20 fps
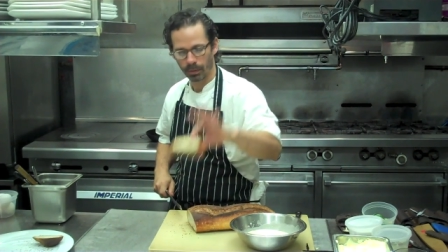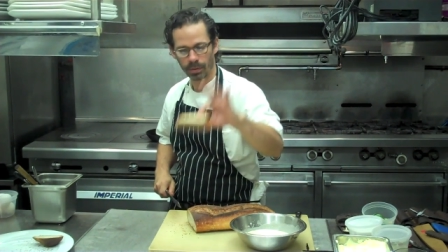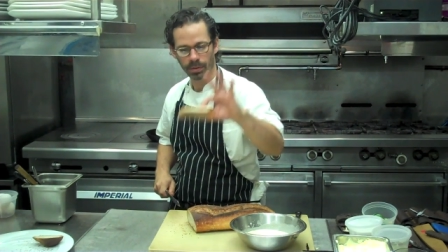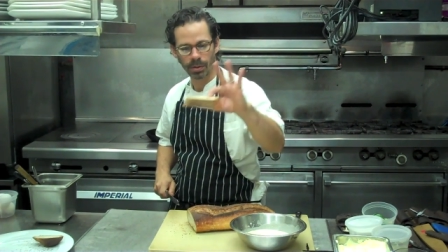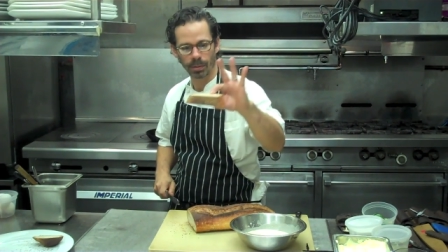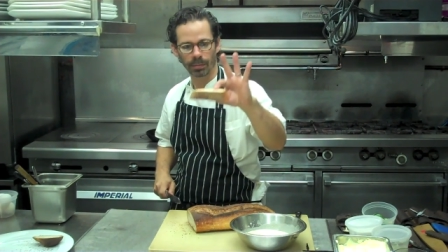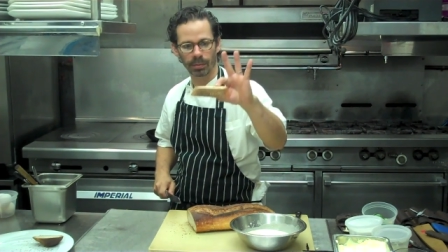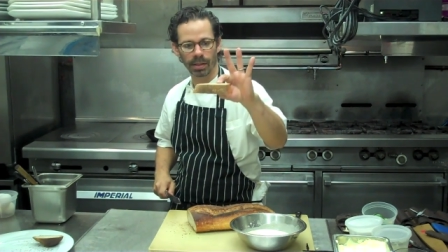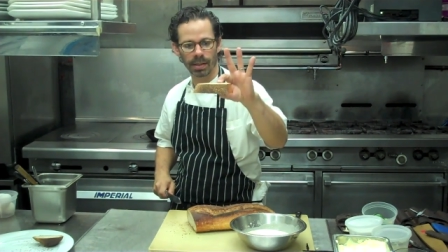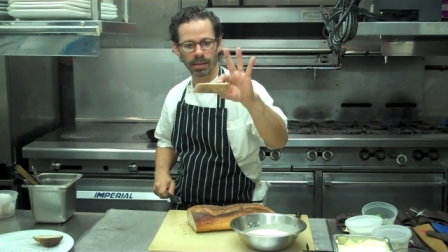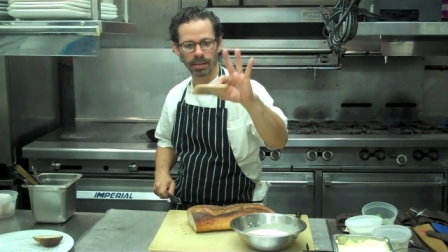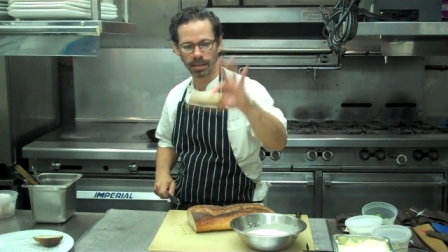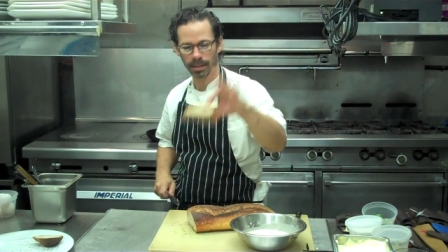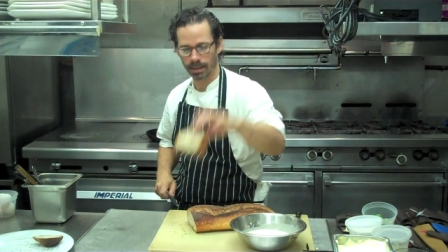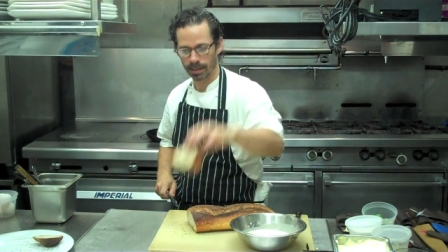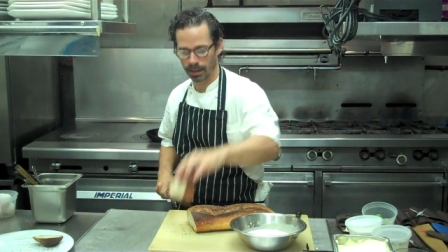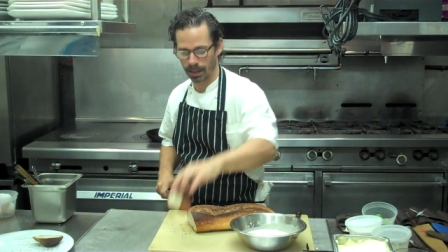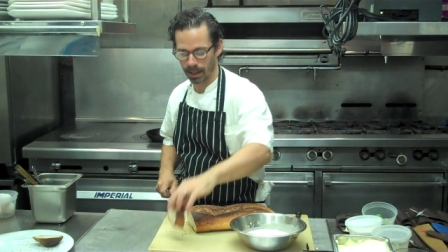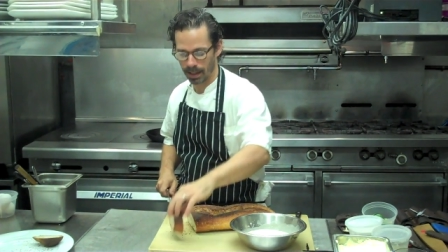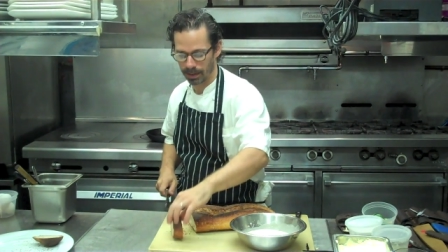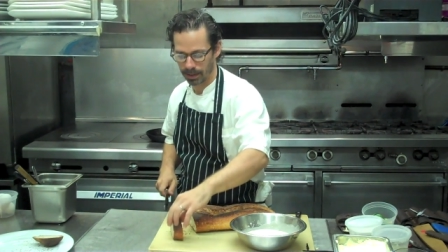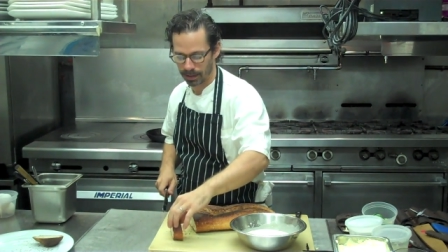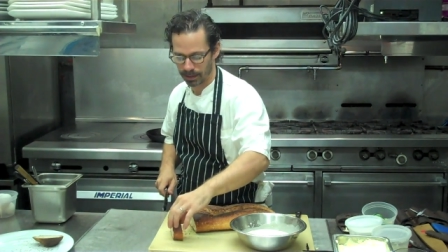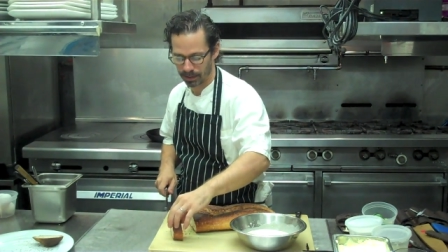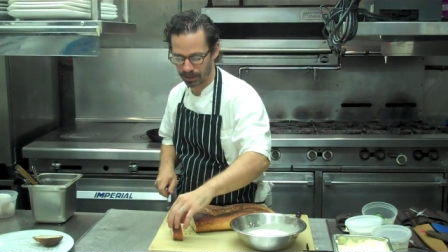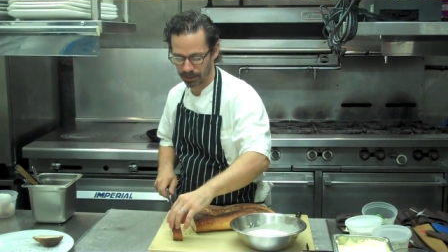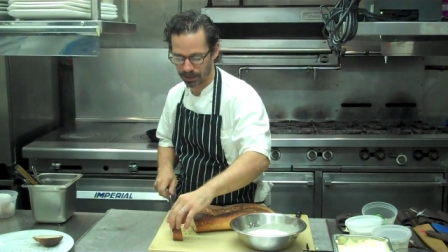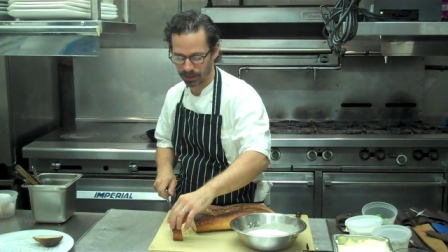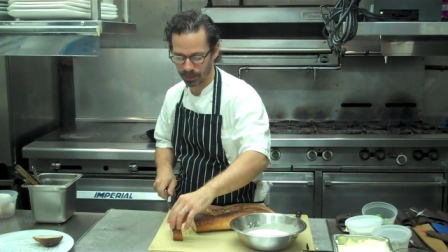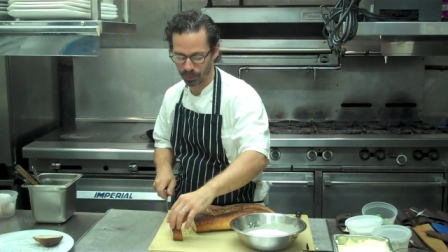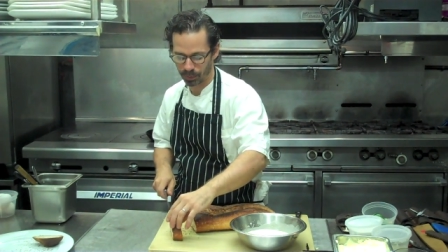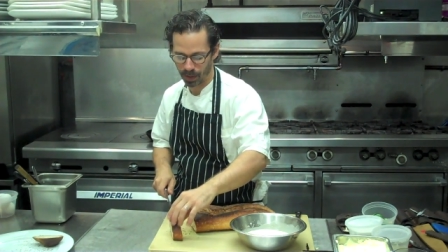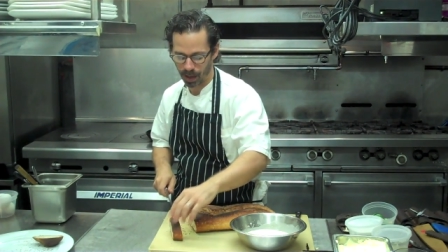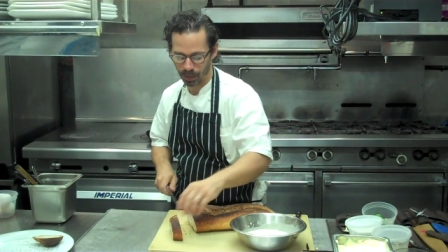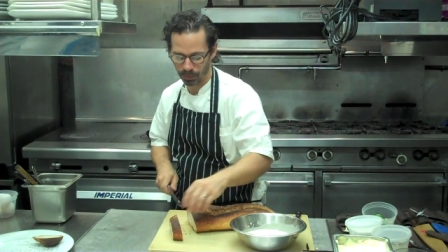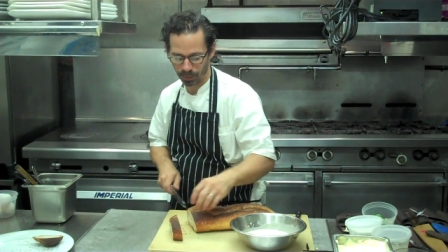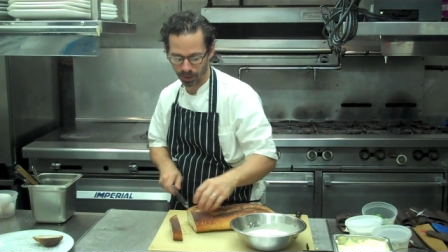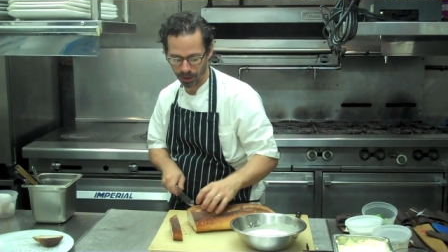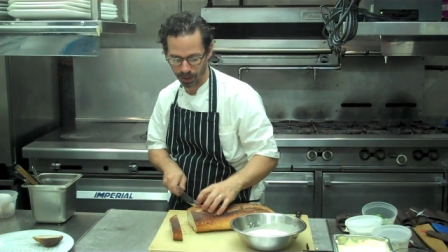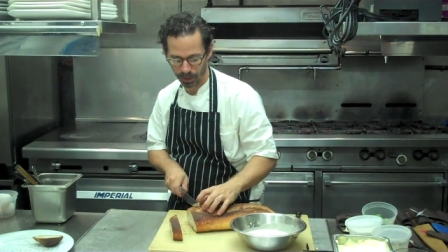some decent slices. This is
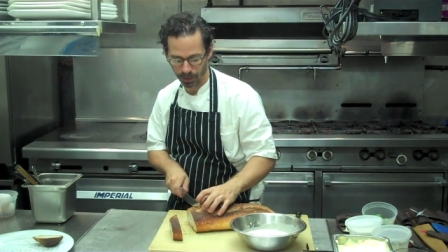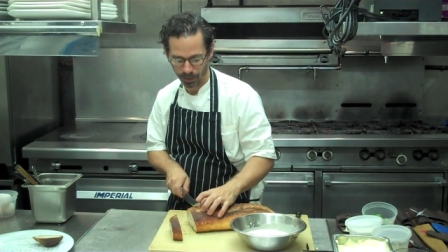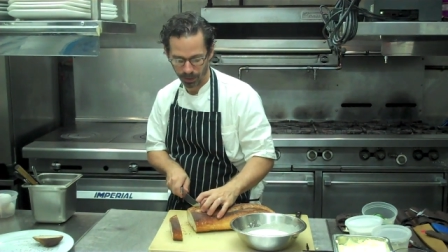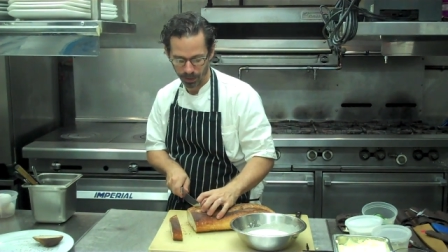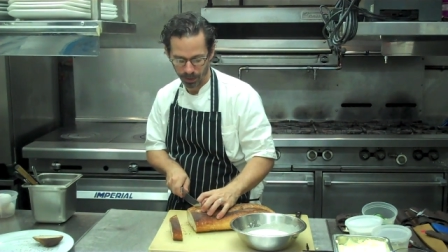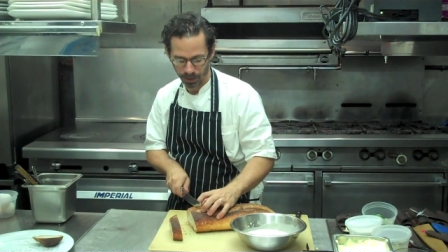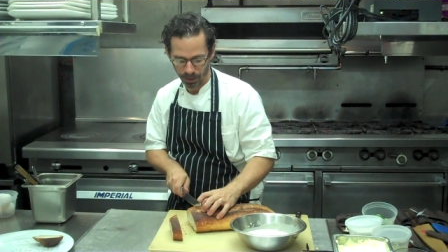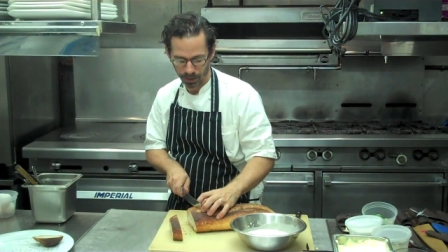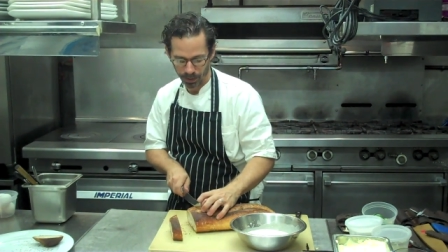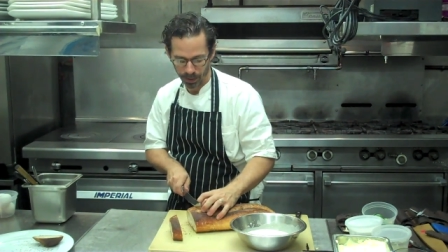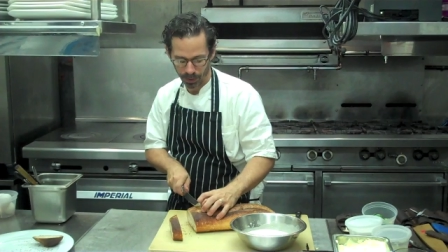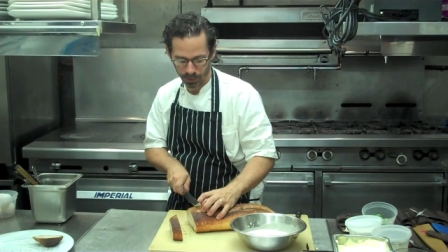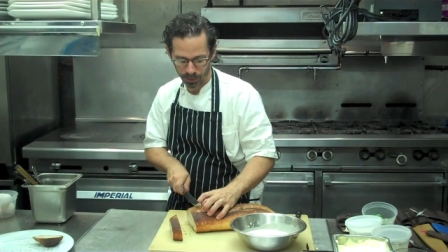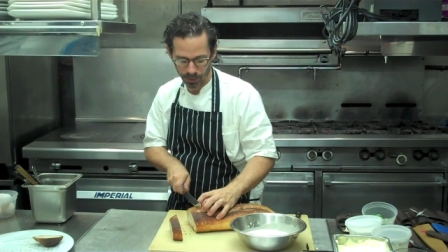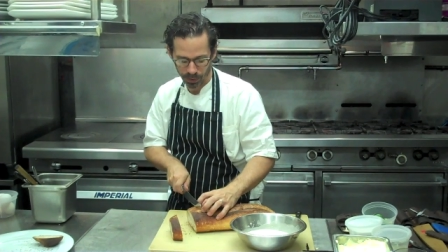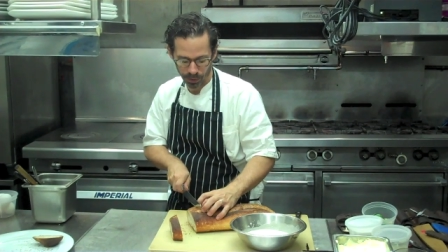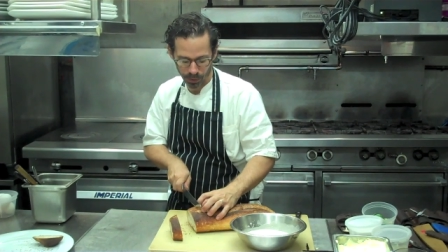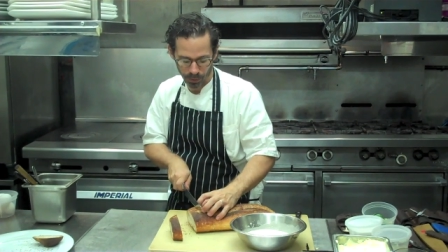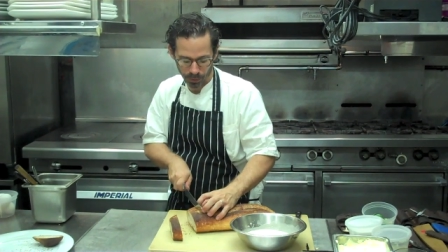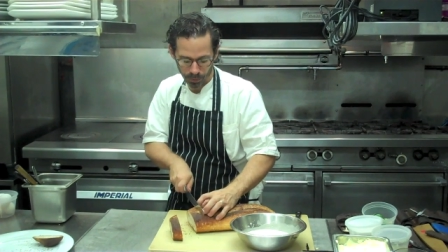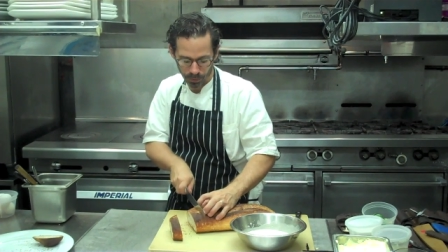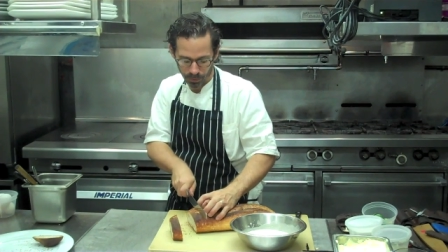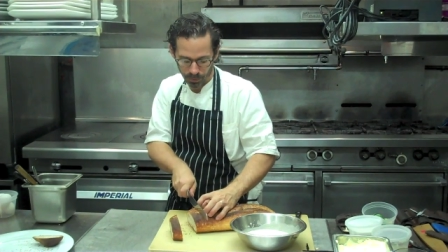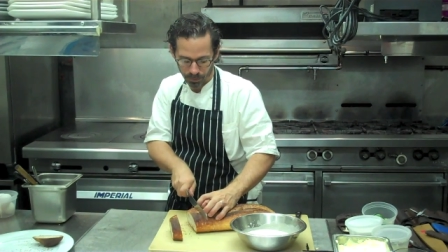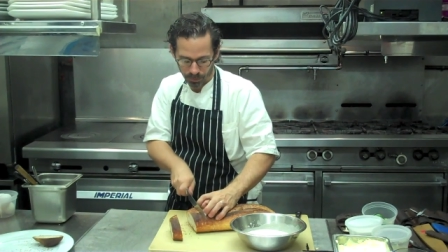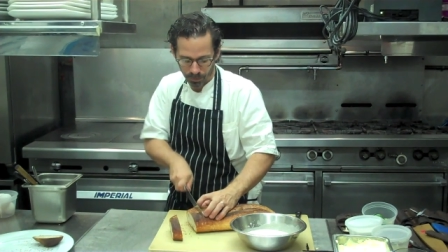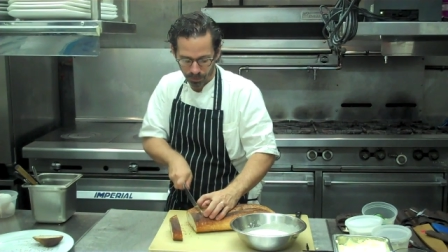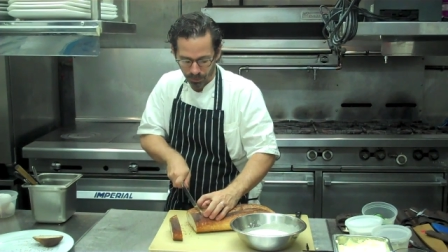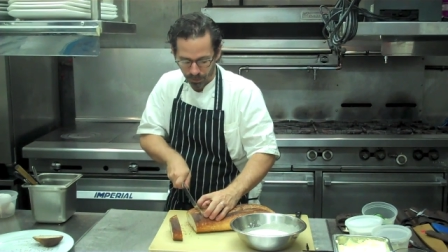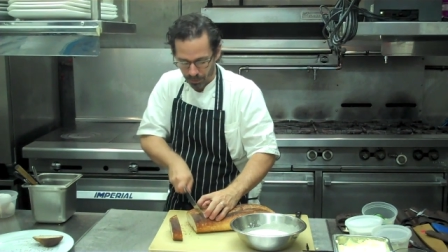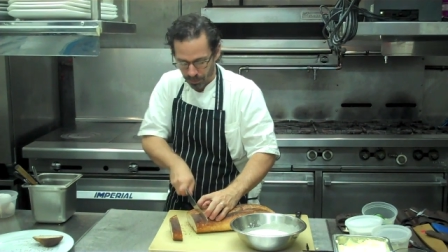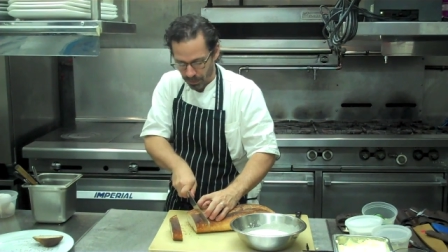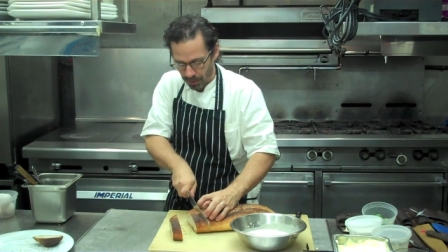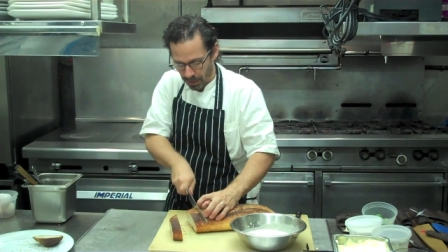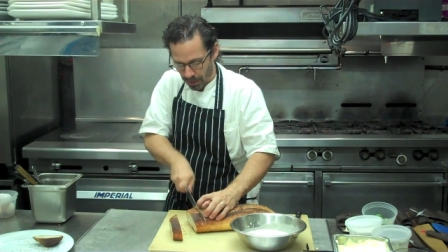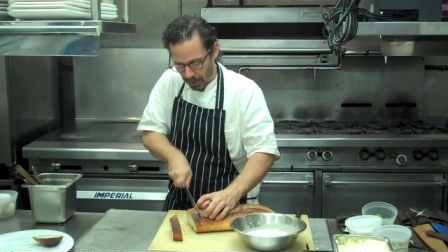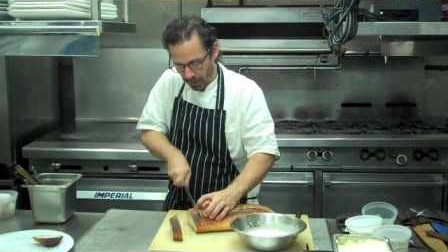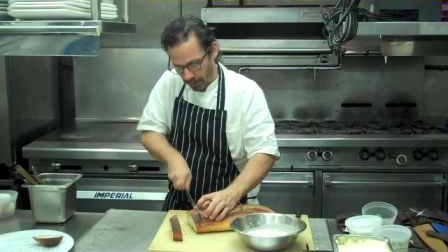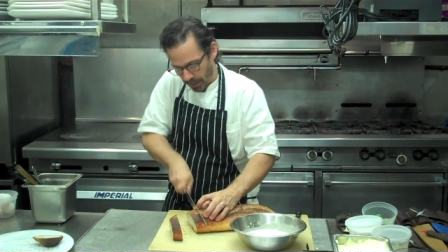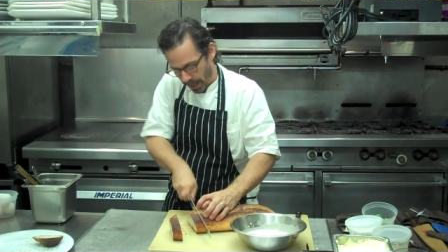probably,
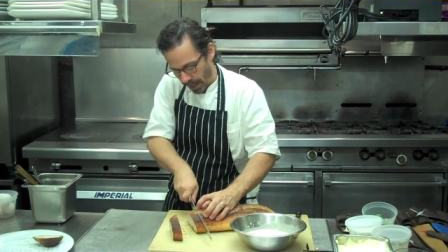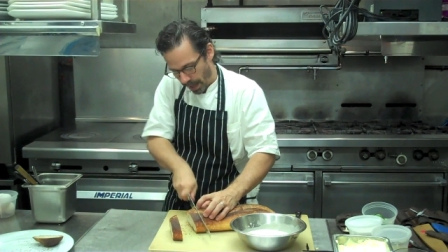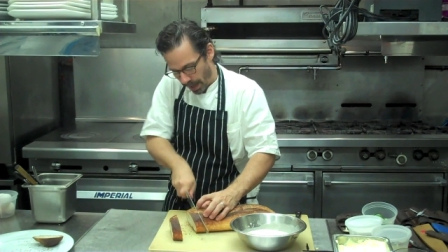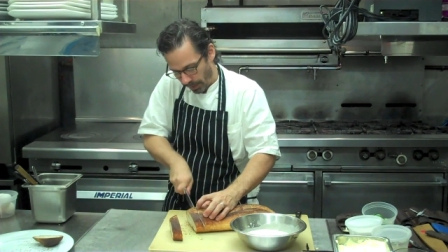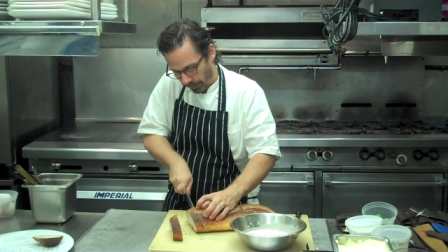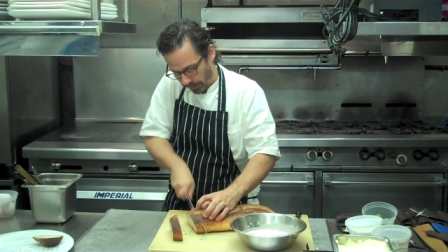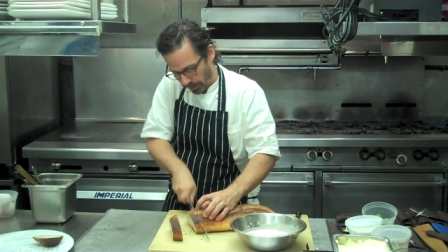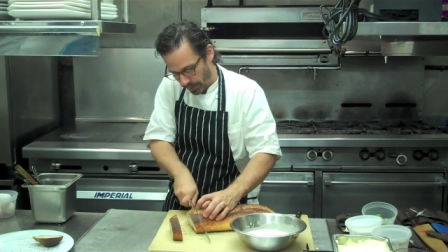2.5